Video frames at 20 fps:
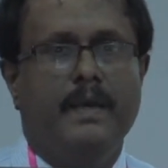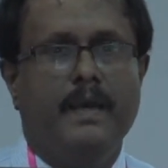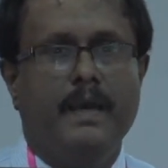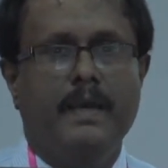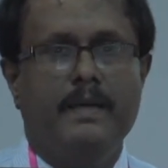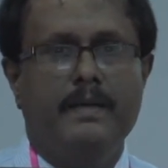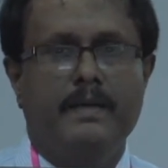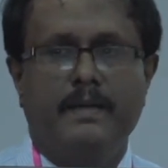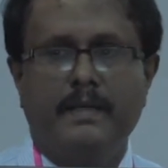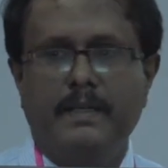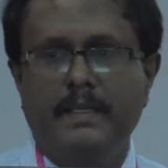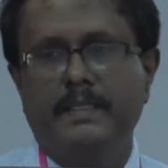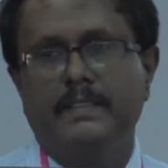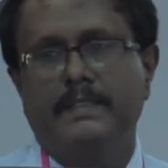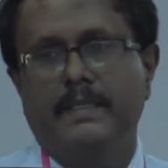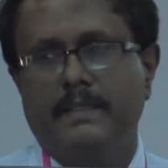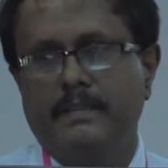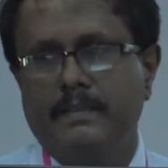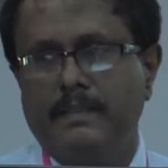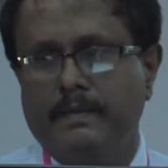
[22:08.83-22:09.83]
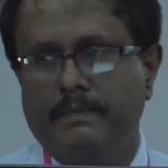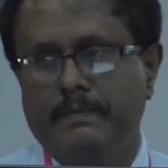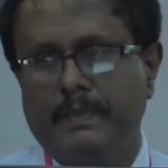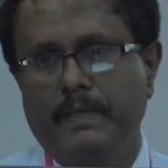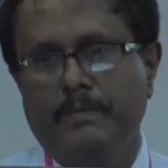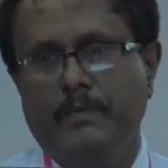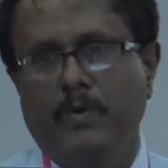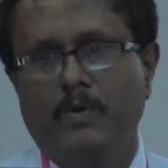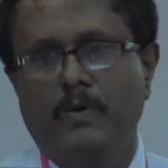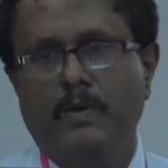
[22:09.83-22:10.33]
and recheck the
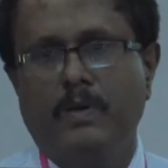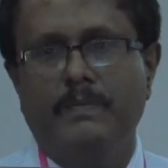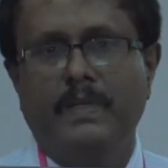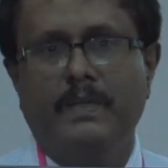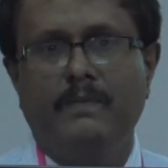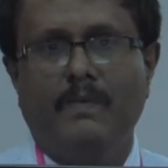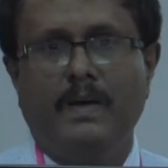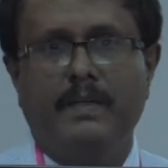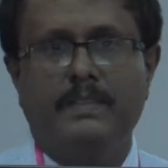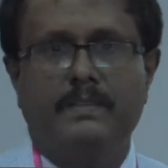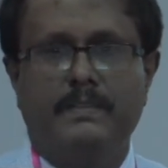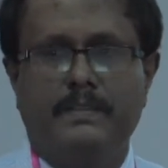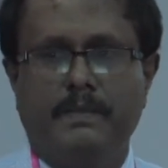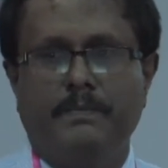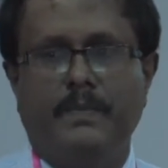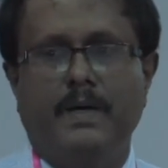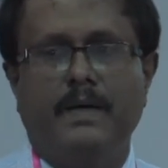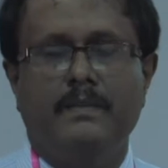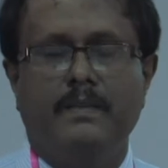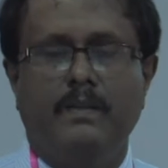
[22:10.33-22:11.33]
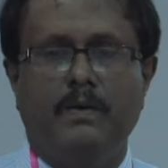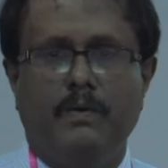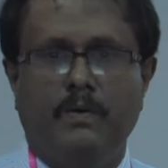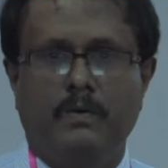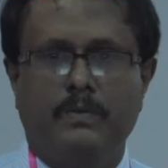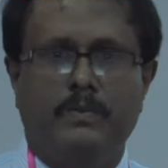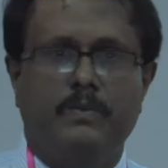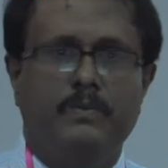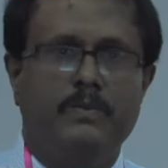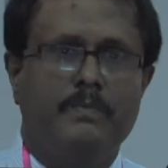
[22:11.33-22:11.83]
hemoglobin once a month
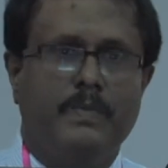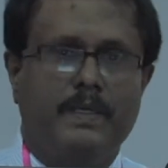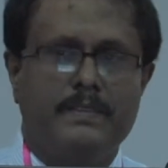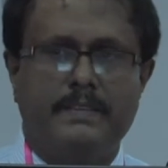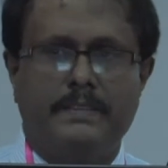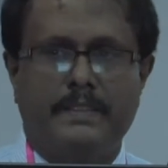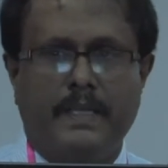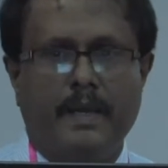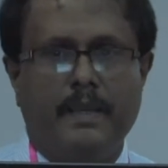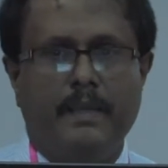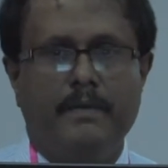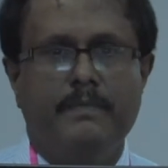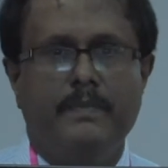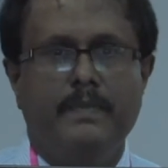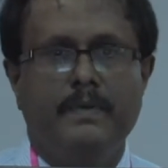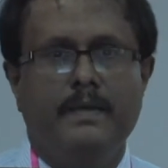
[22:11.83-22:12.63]
or 2 months time.